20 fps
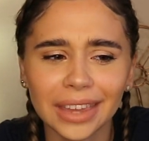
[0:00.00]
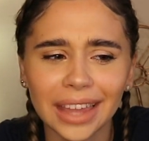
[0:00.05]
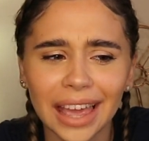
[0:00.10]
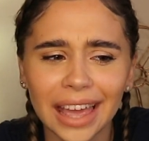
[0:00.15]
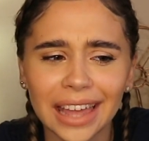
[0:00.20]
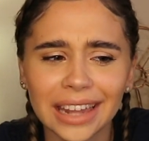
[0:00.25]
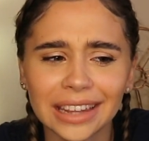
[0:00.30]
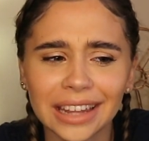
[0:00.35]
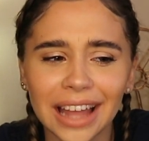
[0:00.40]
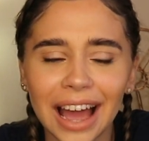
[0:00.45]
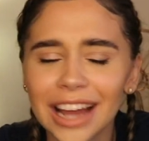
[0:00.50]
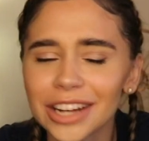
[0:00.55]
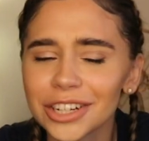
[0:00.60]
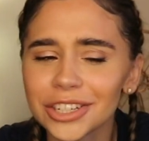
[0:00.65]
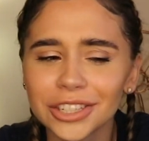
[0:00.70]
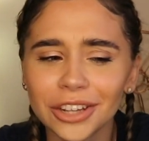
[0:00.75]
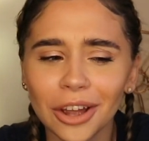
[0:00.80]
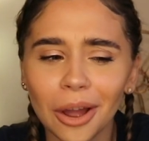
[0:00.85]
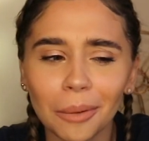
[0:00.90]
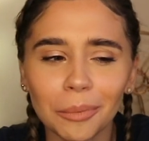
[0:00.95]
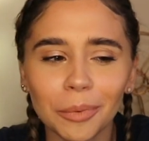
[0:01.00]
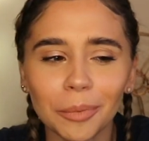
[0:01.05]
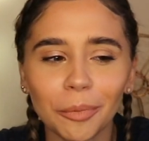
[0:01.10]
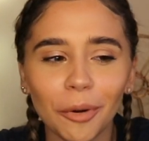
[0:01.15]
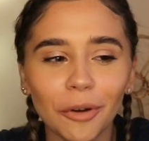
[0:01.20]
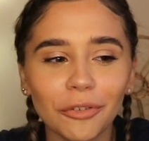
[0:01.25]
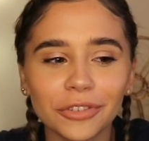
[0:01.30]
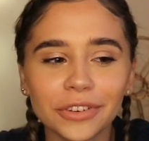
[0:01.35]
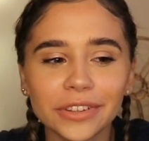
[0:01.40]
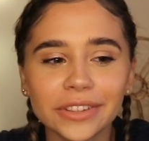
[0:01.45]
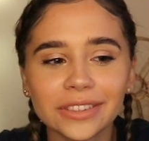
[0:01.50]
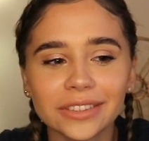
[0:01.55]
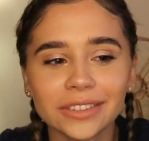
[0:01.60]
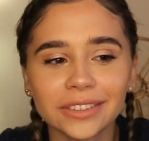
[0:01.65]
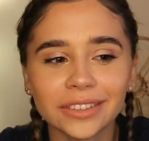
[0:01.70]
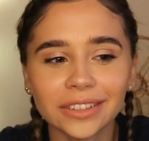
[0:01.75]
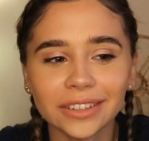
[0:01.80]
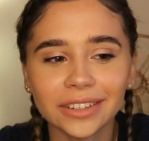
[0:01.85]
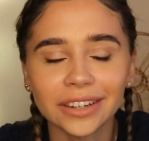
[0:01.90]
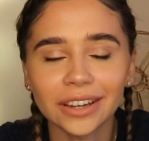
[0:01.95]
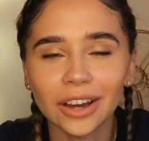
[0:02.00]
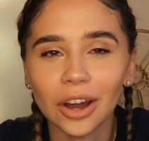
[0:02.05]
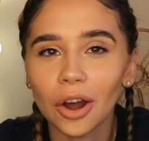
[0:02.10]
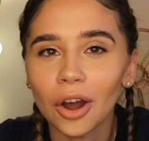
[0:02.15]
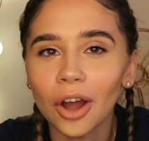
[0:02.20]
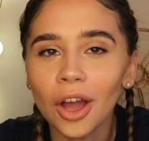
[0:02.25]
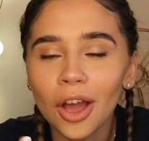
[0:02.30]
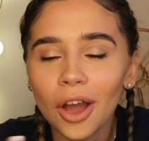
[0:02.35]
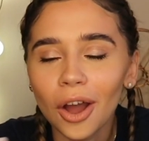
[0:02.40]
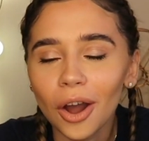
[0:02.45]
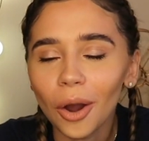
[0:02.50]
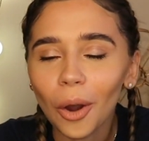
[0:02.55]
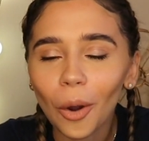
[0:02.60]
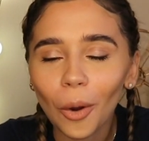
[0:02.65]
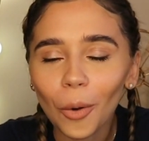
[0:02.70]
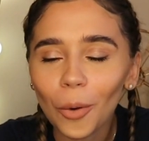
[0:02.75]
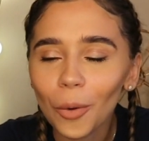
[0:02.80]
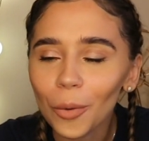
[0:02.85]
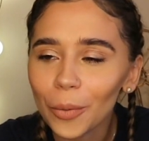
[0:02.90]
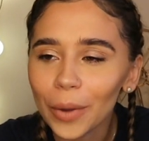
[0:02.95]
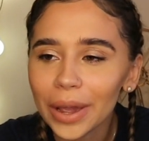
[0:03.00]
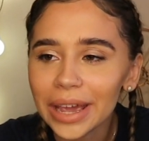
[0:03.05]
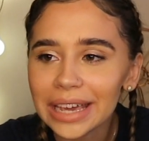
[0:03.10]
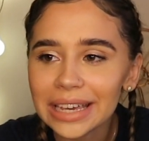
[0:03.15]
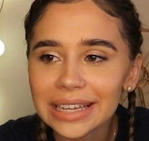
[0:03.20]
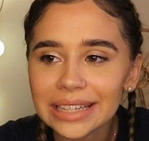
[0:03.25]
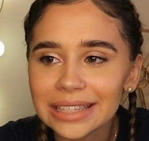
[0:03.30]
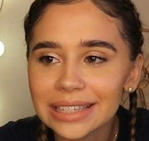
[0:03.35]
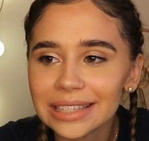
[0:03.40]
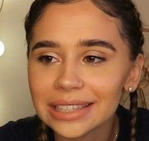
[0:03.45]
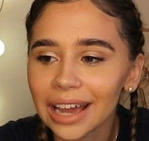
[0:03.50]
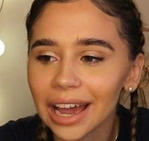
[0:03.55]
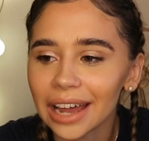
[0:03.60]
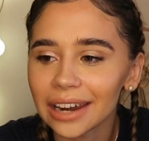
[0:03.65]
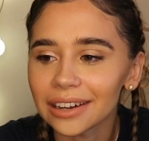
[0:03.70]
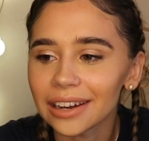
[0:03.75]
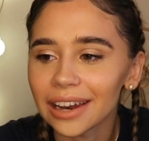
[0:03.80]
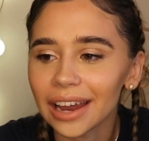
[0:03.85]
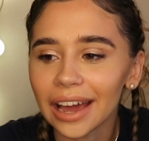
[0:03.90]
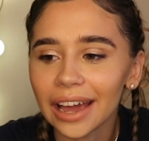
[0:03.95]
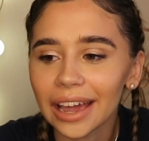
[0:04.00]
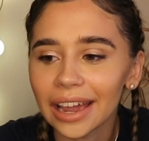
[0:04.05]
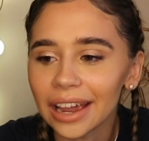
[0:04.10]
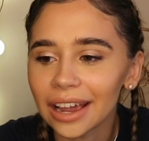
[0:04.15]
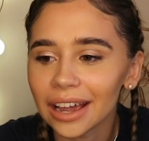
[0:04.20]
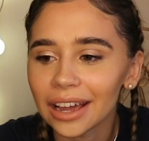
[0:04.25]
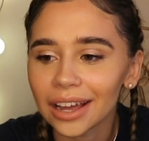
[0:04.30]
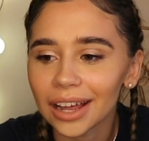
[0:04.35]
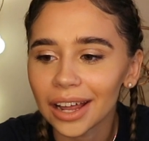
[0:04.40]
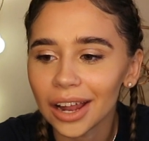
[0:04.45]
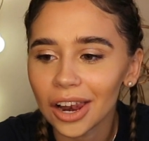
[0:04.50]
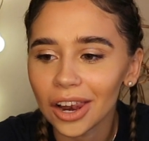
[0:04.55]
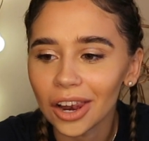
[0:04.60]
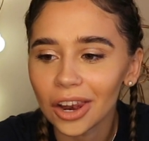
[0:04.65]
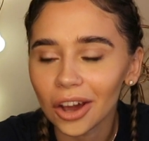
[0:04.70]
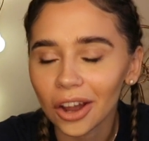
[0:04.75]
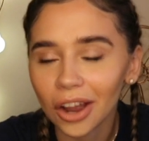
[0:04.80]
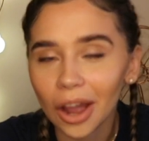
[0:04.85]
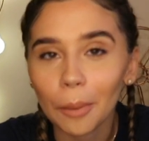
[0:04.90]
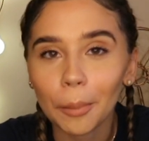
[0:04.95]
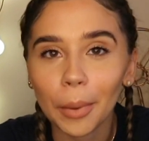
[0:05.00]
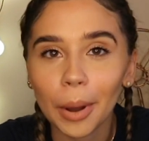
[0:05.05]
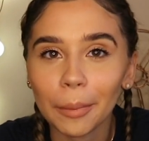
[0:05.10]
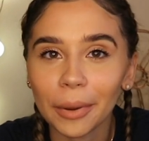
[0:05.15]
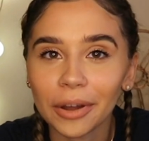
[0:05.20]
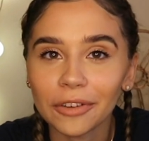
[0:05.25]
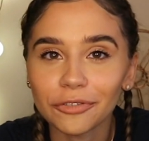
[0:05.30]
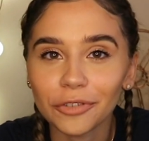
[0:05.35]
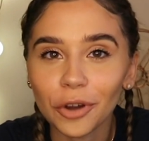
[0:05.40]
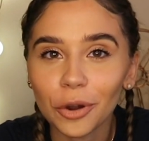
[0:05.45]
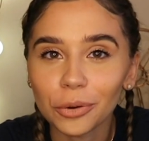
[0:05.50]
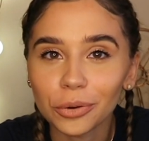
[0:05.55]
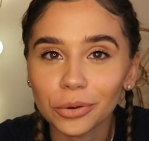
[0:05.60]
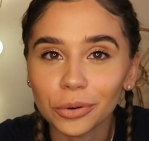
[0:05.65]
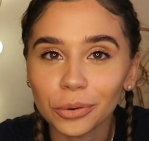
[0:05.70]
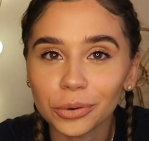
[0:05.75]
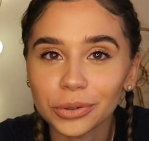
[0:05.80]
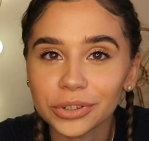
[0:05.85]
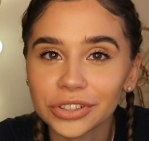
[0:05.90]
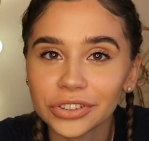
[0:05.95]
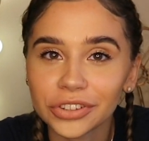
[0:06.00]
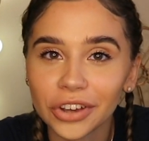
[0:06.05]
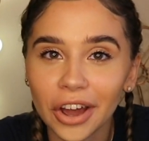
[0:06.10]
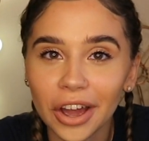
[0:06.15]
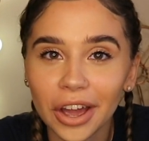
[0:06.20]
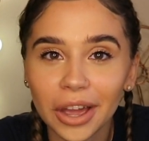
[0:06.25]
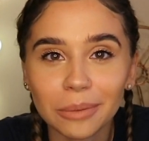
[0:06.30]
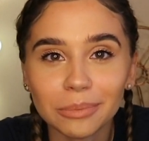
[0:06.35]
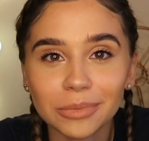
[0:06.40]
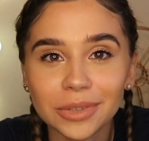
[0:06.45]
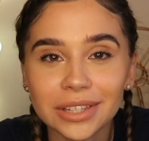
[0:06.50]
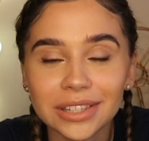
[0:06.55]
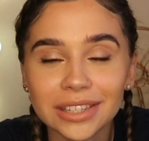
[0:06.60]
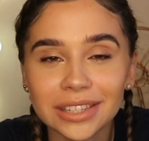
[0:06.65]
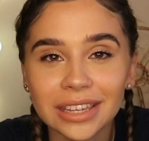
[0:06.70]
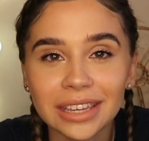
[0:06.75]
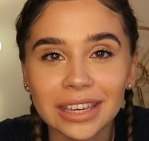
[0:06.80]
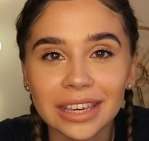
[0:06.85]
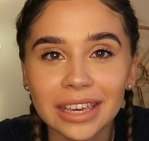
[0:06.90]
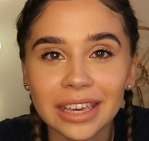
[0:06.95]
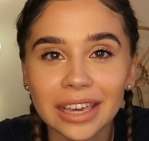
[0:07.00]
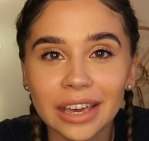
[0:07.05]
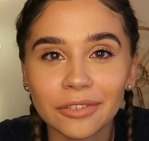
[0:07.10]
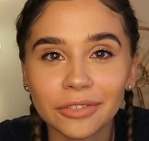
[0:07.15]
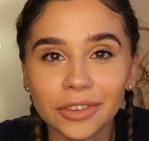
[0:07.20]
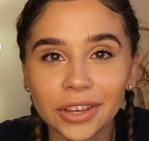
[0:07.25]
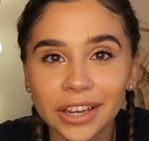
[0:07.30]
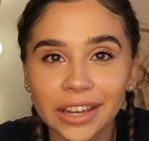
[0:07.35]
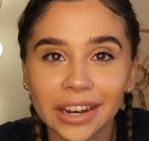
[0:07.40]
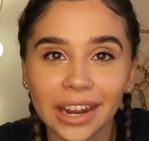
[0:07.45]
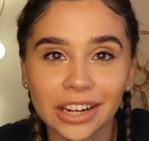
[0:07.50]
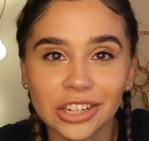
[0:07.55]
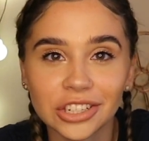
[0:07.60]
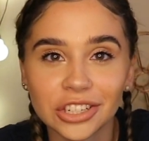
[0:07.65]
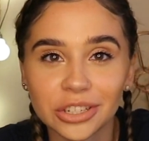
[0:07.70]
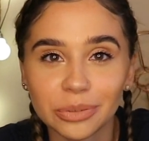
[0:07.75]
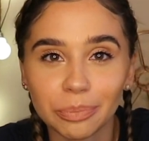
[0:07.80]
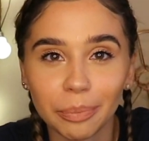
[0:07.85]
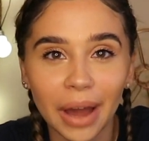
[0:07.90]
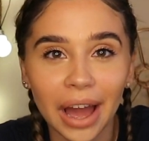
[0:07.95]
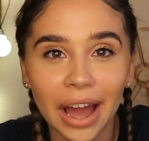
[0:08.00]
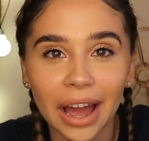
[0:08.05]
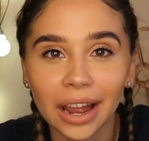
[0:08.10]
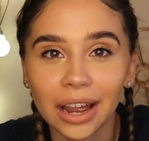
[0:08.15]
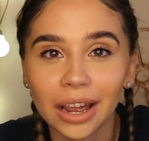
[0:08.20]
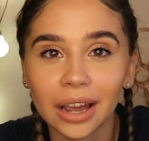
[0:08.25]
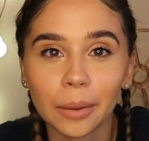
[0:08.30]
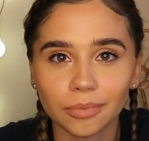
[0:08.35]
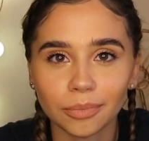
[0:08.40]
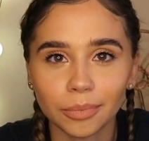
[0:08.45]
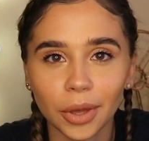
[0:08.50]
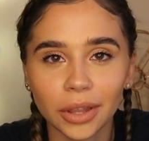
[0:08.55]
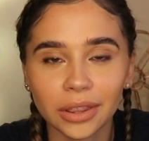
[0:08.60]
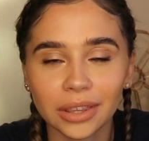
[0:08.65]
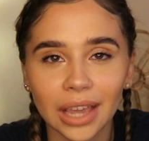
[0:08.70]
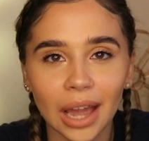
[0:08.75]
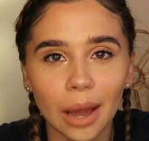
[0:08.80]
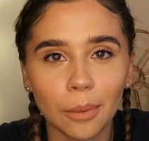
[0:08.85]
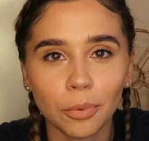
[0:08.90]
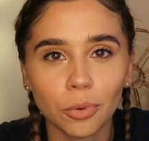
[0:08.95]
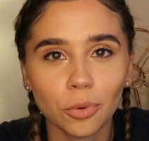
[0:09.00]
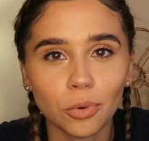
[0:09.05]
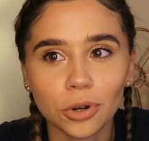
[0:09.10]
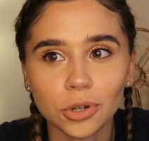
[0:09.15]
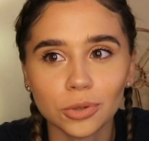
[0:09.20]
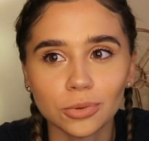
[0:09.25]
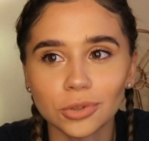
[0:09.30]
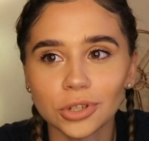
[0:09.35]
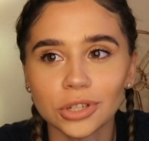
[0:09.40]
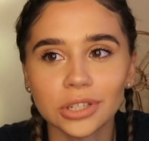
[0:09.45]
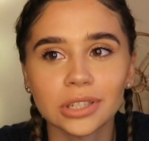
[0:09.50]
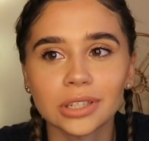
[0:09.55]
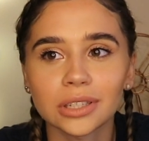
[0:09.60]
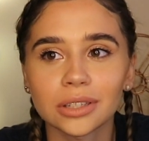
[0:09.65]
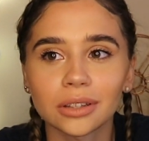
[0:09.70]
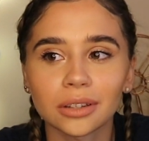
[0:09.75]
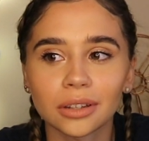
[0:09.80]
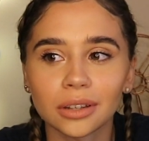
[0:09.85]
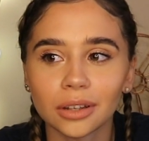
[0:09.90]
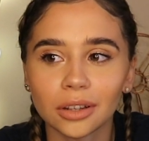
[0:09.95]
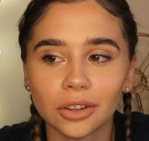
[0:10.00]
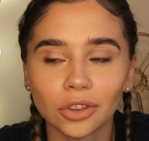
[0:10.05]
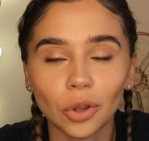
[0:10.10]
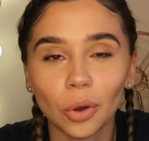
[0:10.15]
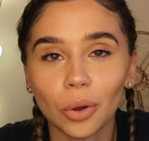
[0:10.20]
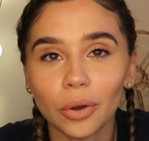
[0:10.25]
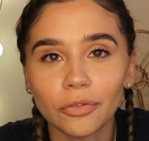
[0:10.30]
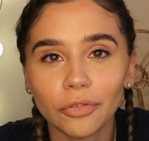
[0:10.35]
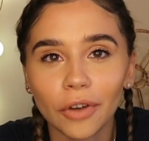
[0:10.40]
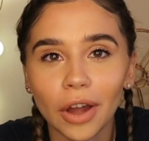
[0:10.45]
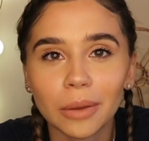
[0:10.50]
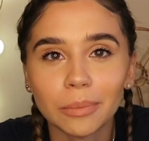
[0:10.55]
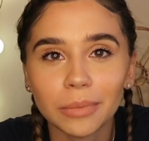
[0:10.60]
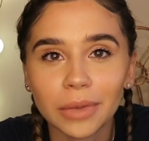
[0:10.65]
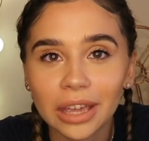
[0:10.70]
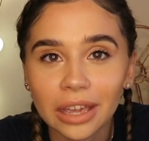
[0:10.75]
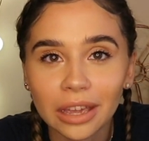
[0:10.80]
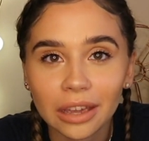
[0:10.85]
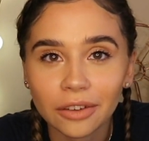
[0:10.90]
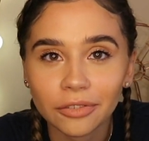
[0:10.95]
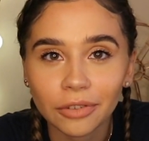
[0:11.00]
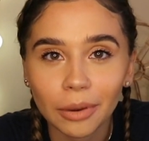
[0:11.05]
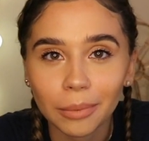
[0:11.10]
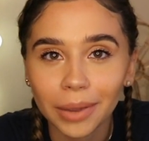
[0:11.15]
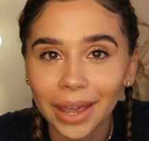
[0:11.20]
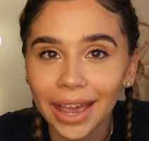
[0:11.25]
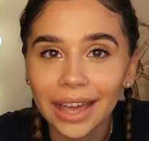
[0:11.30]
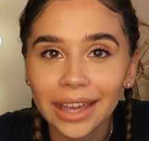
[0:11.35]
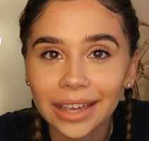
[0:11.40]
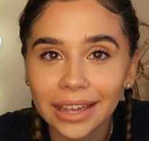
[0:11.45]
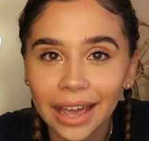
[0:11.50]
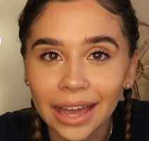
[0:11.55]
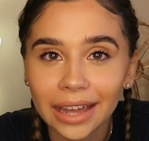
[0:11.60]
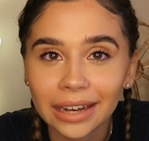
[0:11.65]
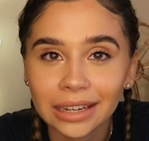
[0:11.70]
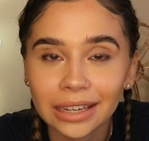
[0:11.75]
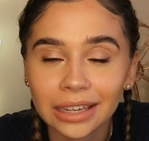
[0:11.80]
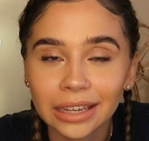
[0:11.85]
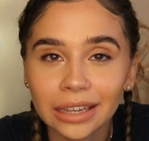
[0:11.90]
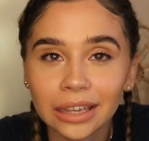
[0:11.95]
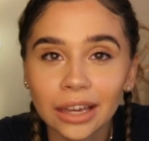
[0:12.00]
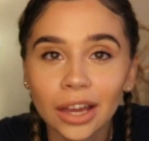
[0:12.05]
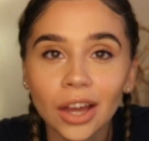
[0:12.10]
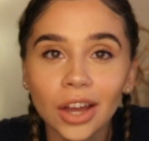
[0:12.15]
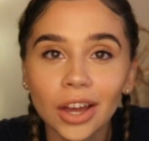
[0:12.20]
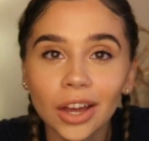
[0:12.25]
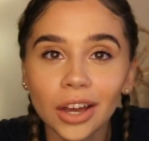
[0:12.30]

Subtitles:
and I just can't be bothered to always kind of like look up at my phone all the time to see if the connection's back. But the Apple Watch will just notify me if I'm getting any